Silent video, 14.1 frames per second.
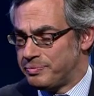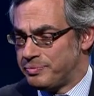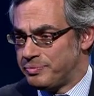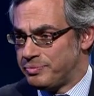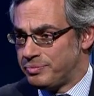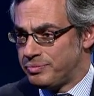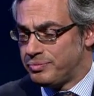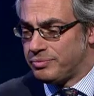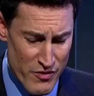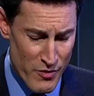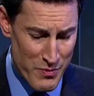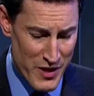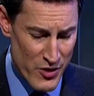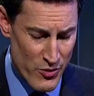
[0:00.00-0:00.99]
Here's one of
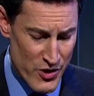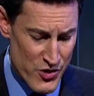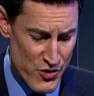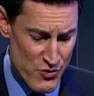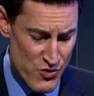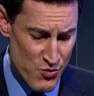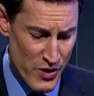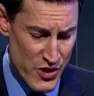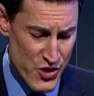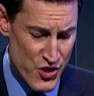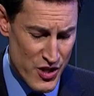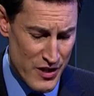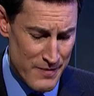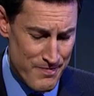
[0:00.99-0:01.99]
the bigger issues,
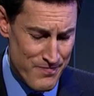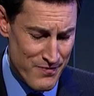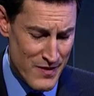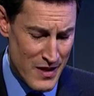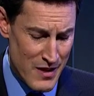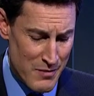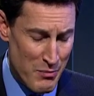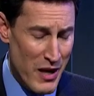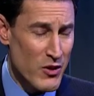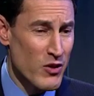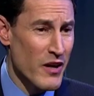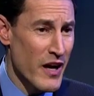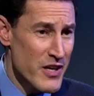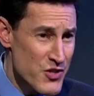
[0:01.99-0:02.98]
which um,
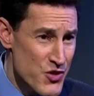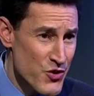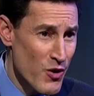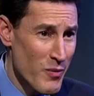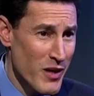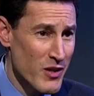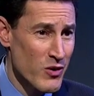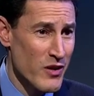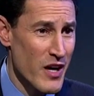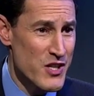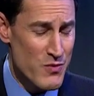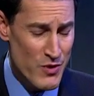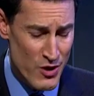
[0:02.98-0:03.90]
Michael Geist, you know Michael Geist,